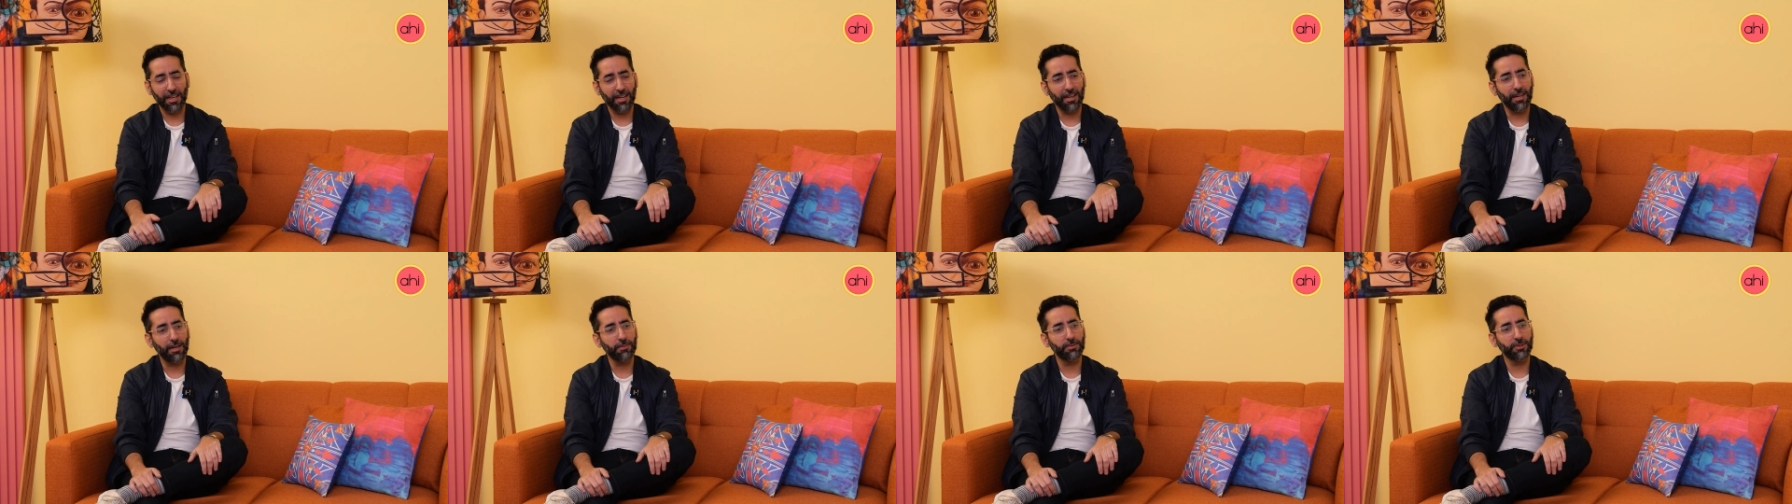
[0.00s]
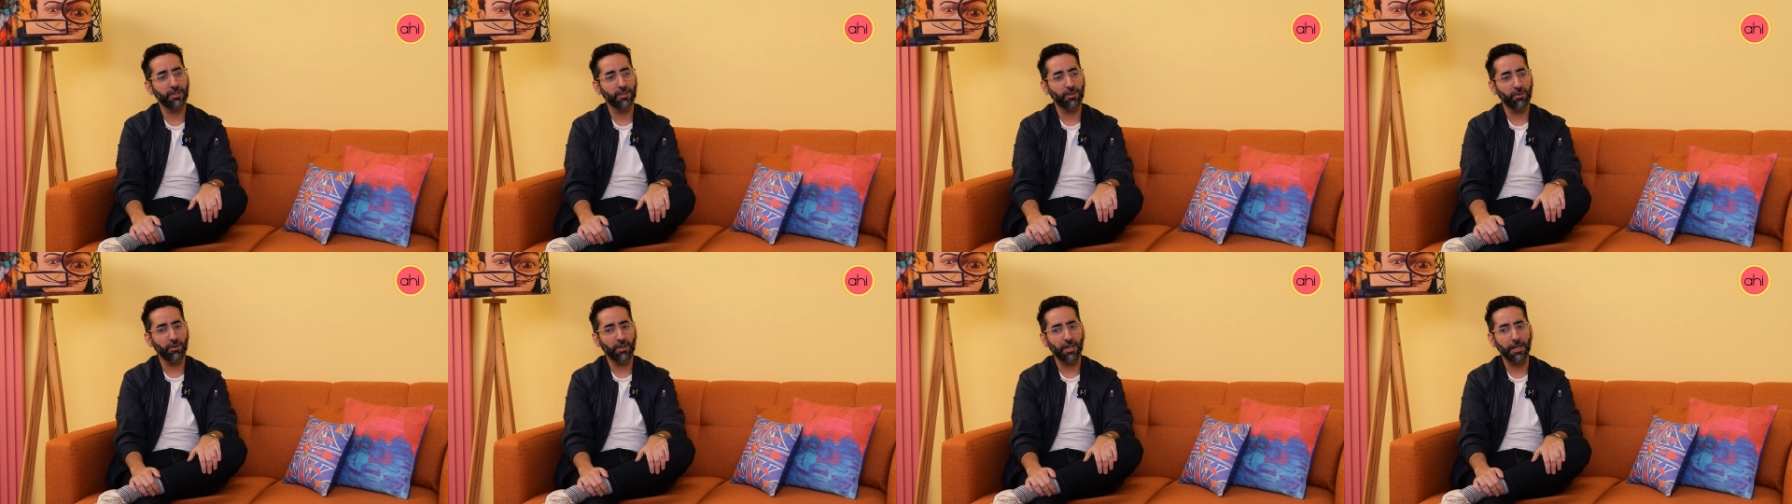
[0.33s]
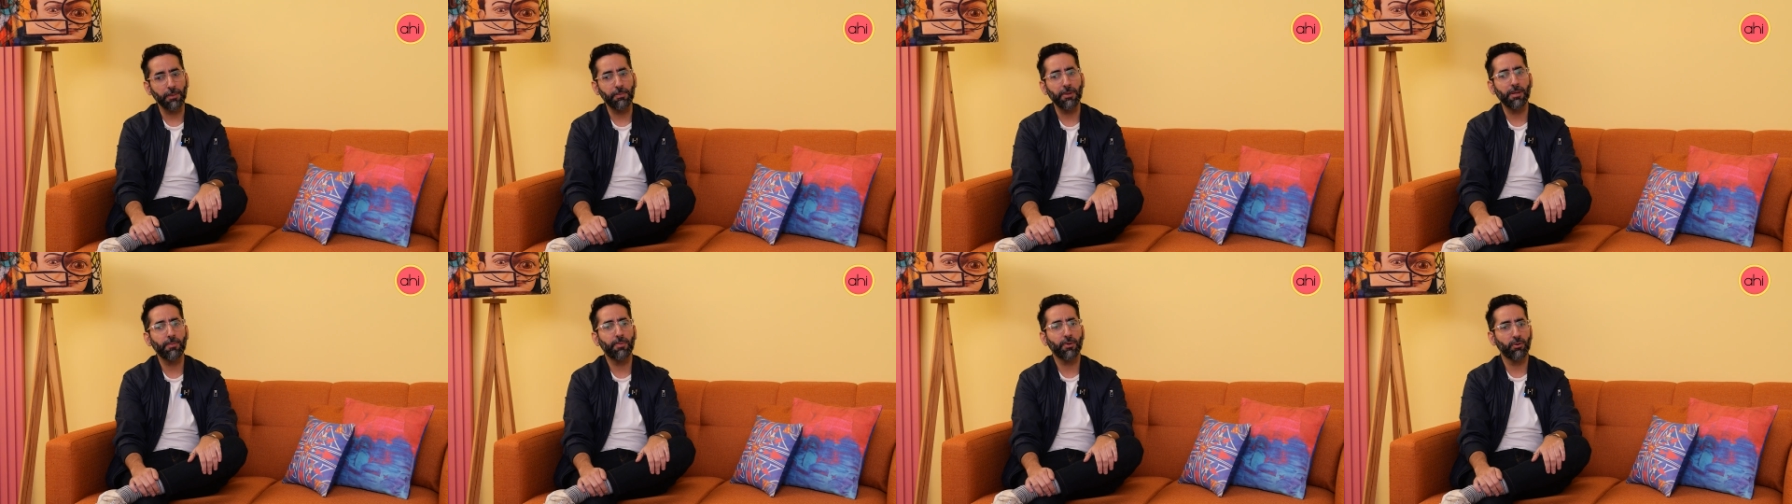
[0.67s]
Absolutely.
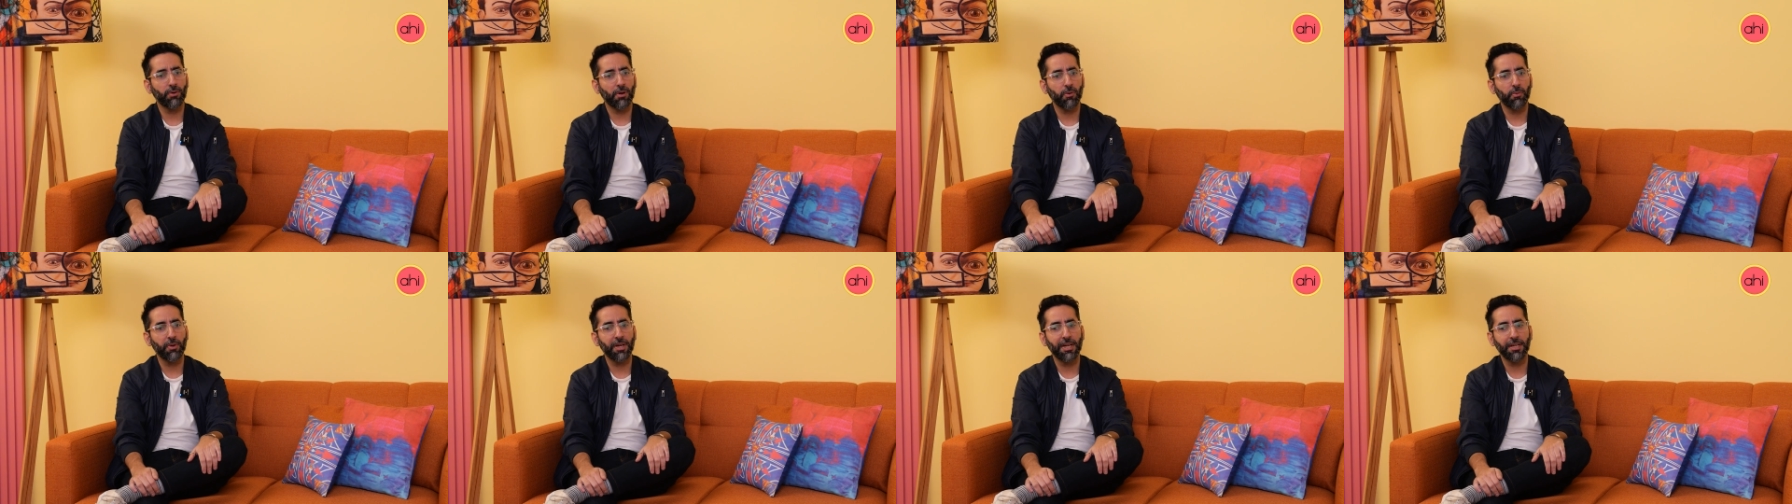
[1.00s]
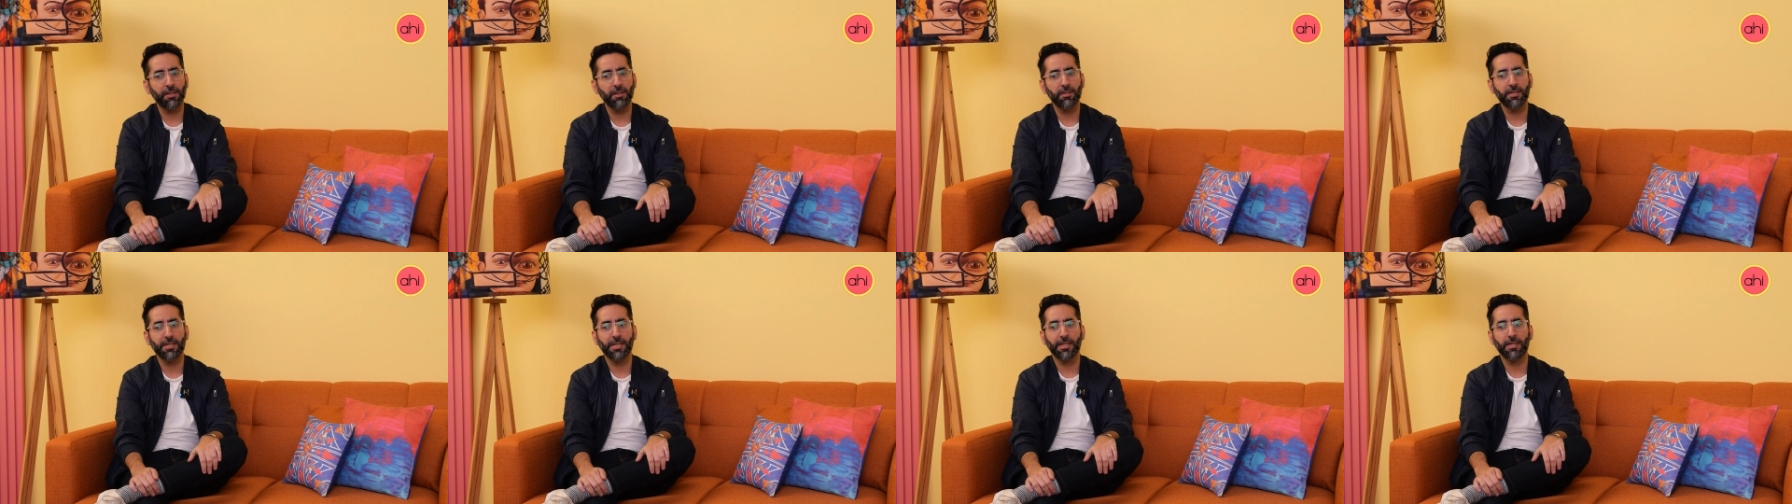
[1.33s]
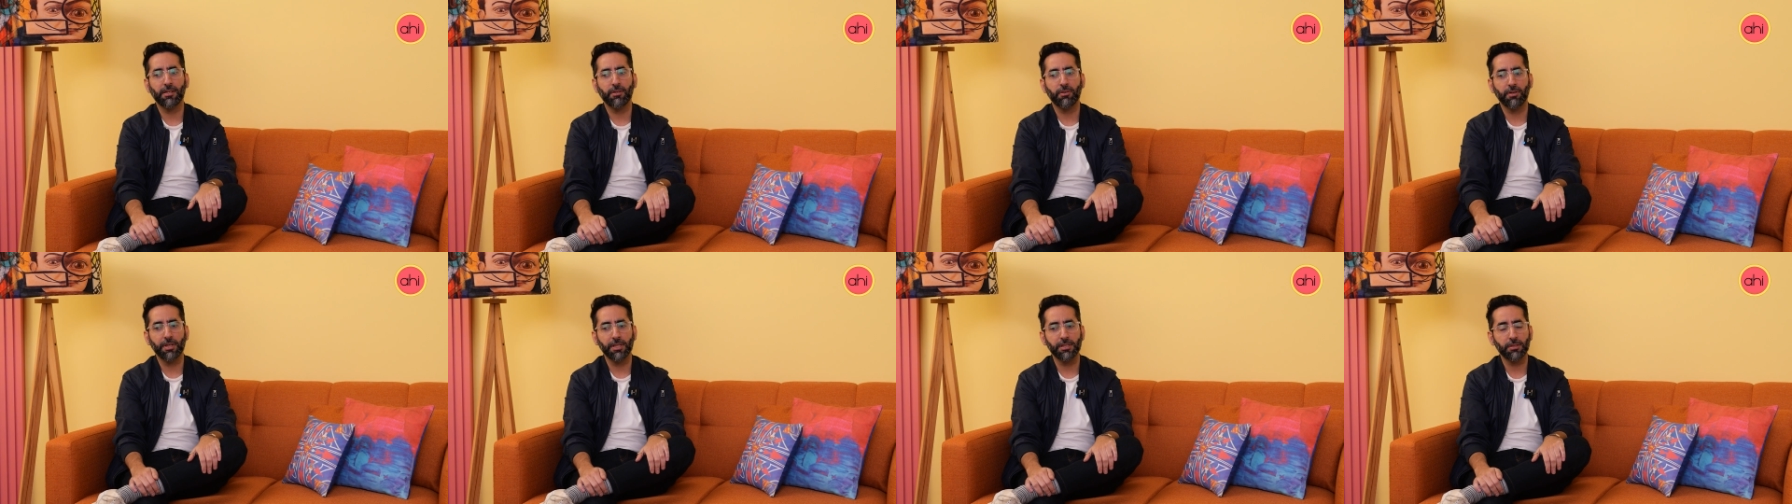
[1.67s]
People who are willing to take
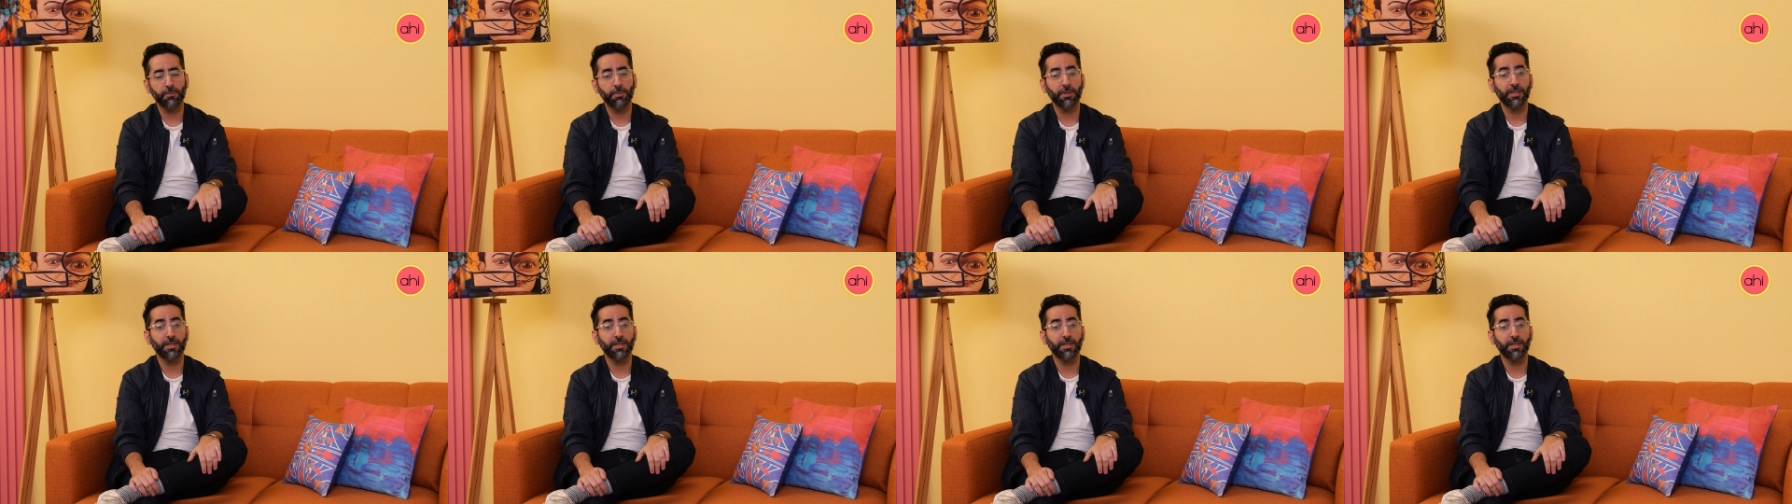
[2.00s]
a risk,